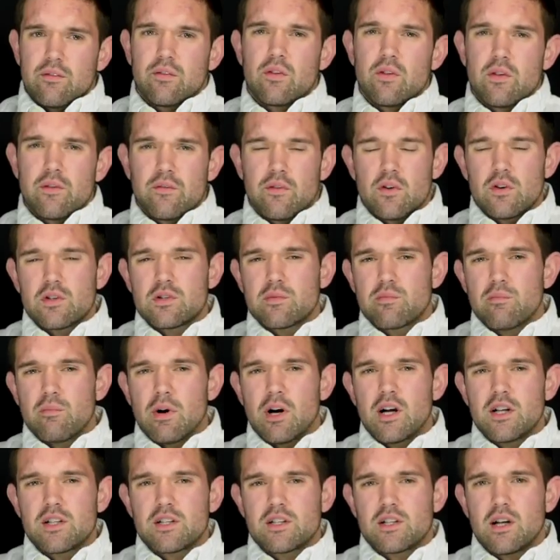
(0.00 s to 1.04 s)
For the first
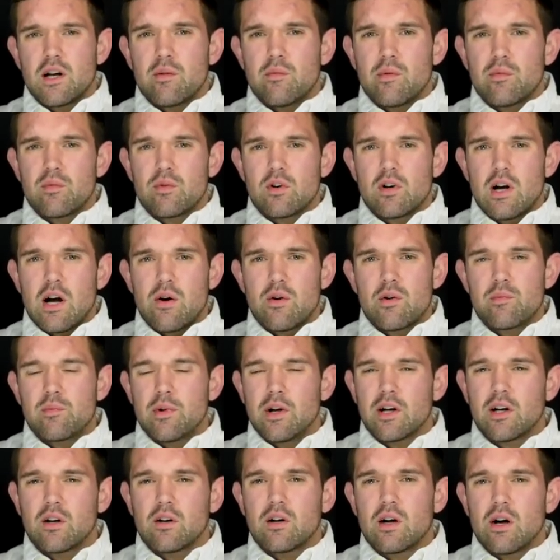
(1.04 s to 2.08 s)
months, I remember I would
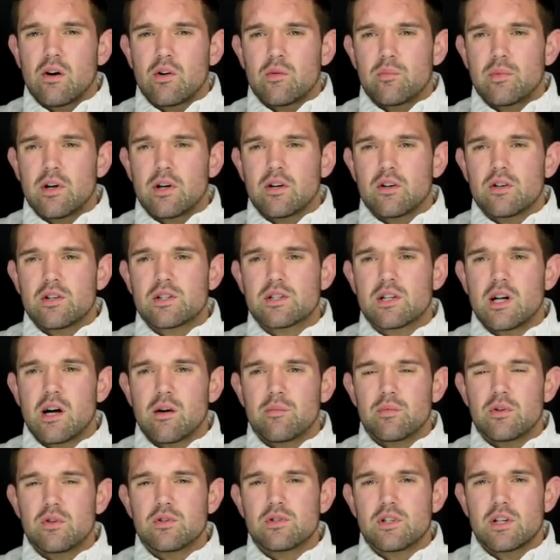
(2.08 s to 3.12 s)
beg her, I would beg her to
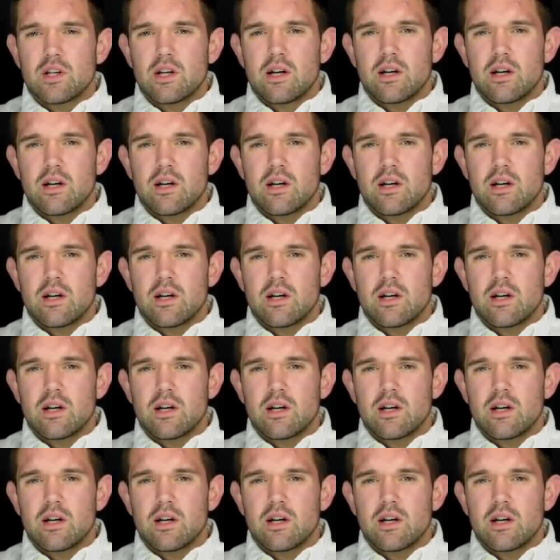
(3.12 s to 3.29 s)
stop using,